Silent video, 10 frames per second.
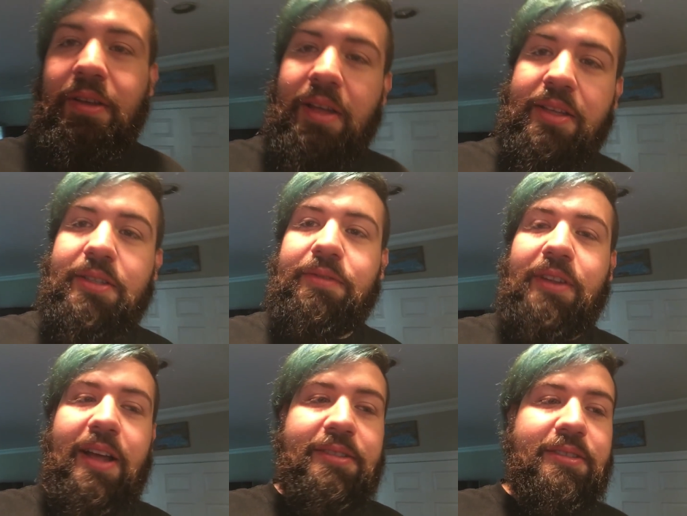as of
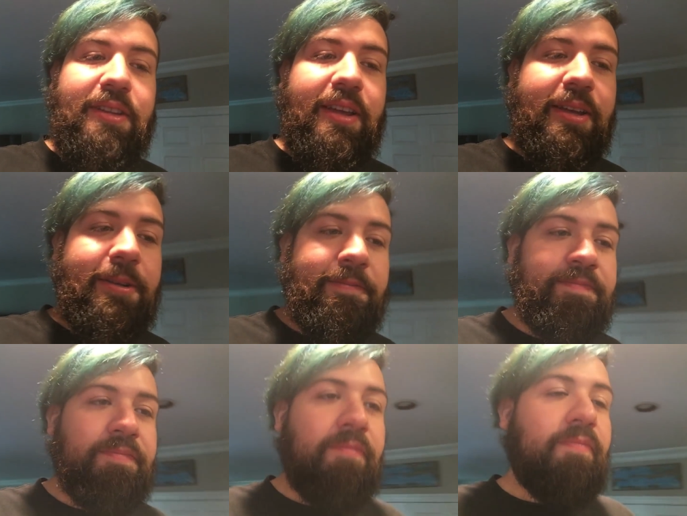last night.
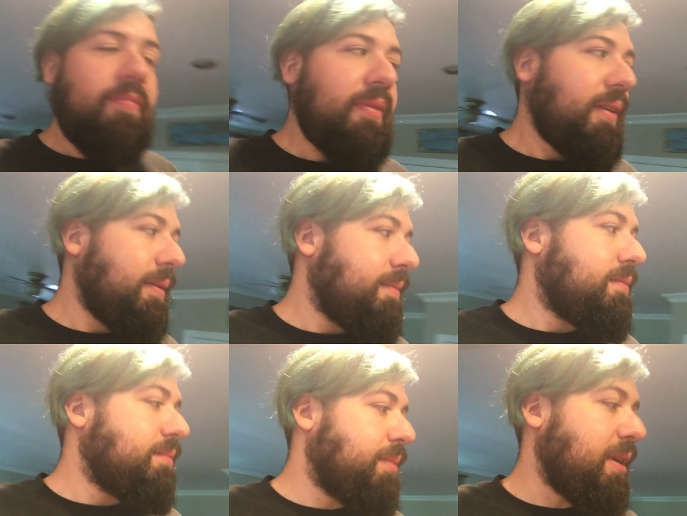
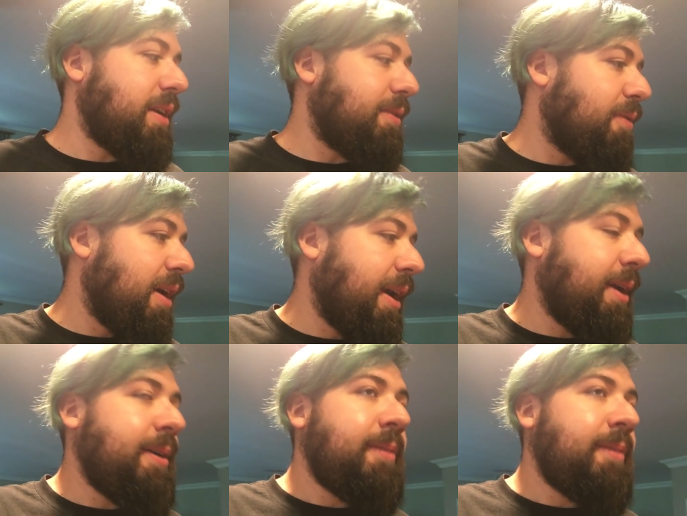But anyway,